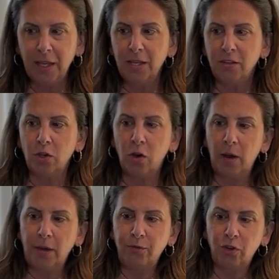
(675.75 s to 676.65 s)
So
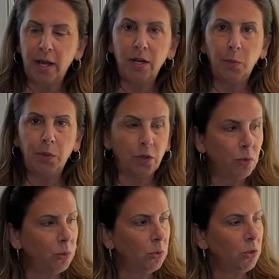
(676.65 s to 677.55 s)
I've tried it with the
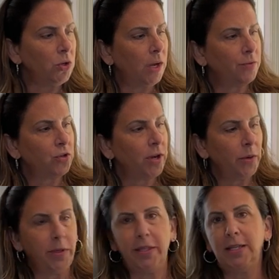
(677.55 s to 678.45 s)
cooler, I've tried
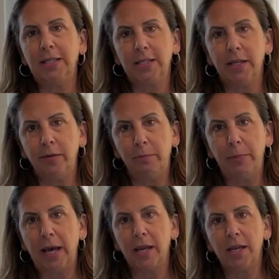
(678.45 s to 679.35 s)
it with the insulated
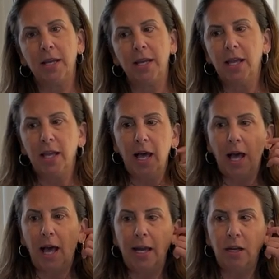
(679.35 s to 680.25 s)
bag.
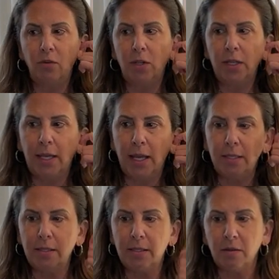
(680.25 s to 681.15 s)
I didn't really
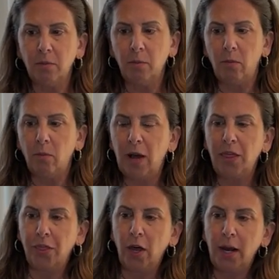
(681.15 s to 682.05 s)
get, I
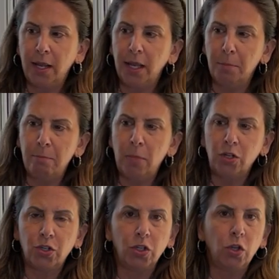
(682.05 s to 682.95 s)
thought I'd get
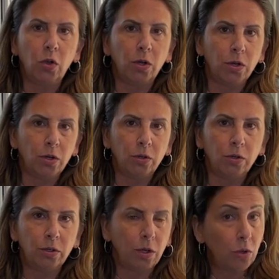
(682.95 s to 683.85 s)
much
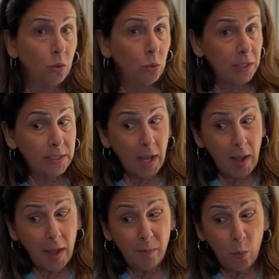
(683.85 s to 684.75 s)
longer cooling
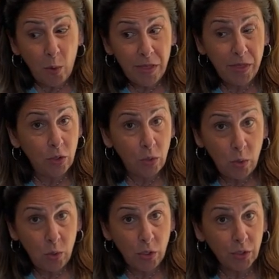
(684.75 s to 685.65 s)
time with the
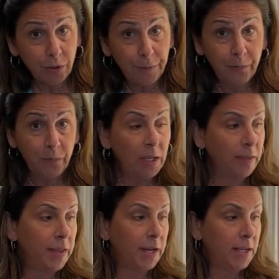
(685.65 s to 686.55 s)
cooler
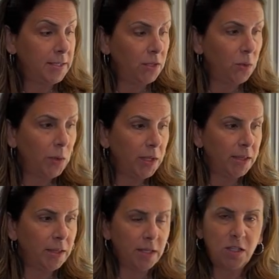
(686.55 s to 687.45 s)
than I did
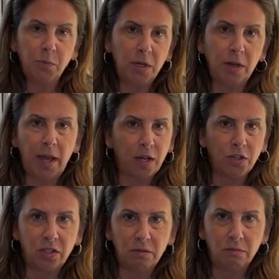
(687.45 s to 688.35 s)
with this, but it
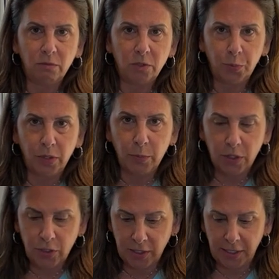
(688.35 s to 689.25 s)
actually was pretty
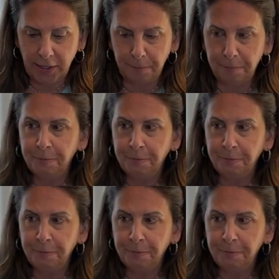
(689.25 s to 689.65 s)
much the same.